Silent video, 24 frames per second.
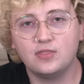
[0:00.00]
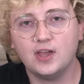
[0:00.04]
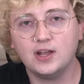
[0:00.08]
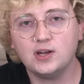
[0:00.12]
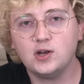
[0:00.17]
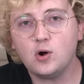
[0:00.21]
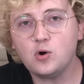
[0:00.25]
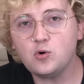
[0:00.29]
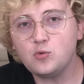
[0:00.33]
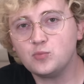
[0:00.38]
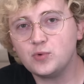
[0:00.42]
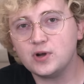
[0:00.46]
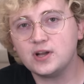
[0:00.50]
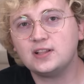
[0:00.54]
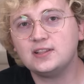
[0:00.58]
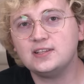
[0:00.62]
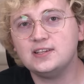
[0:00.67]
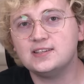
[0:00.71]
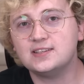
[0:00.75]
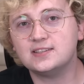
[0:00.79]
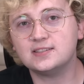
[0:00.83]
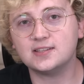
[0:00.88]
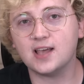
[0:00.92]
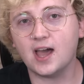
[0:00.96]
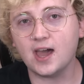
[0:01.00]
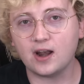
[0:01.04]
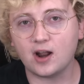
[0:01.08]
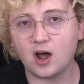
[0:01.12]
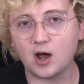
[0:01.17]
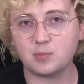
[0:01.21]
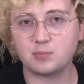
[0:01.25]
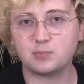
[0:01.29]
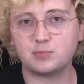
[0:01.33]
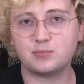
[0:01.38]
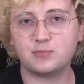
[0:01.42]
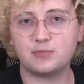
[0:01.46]
They don't really set
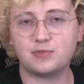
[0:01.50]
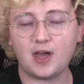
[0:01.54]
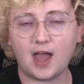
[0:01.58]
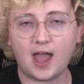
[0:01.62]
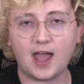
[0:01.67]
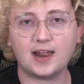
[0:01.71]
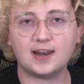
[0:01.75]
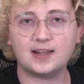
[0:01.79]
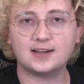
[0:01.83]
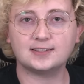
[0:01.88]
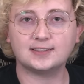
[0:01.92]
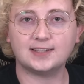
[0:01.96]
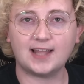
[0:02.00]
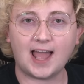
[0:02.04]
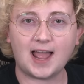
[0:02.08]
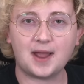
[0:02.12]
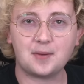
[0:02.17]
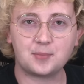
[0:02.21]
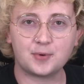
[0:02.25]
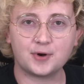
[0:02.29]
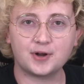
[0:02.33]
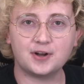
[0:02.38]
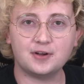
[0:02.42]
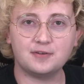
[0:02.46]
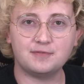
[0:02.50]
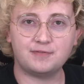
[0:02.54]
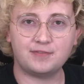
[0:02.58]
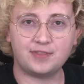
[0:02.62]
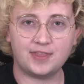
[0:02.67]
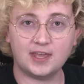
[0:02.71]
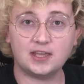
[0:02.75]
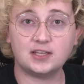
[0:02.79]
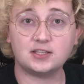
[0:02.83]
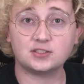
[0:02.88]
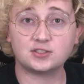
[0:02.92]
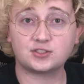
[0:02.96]
up that elaborate of
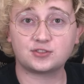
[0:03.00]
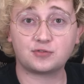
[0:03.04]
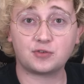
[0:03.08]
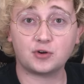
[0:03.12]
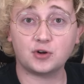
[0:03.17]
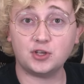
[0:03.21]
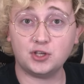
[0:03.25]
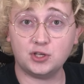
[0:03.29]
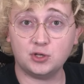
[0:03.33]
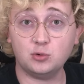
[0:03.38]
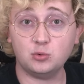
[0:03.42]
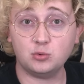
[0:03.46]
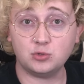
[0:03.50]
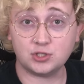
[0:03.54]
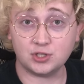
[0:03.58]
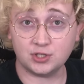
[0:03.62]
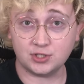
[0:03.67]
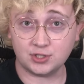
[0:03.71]
things for you to